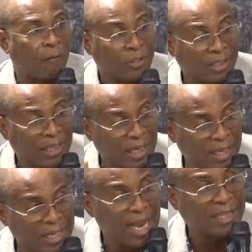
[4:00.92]
of the
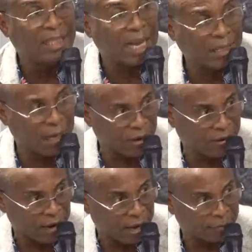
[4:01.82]
delineated
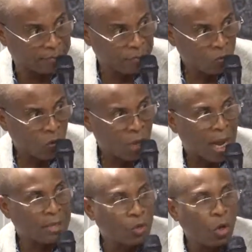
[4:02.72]
area.
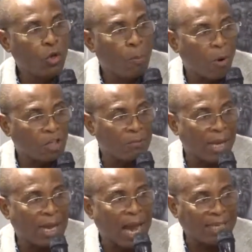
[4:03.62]
And so you must make
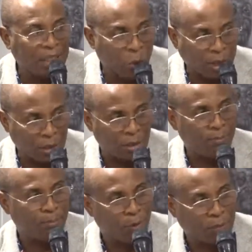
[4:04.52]
adequate
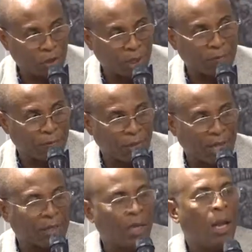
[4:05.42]
provision for that.
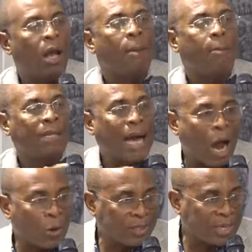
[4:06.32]
But
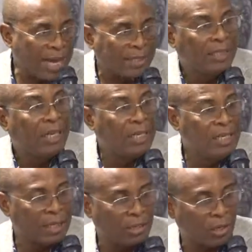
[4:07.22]
outside the
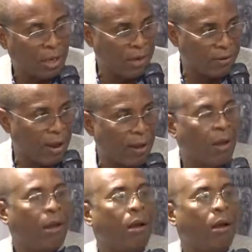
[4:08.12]
delineation area,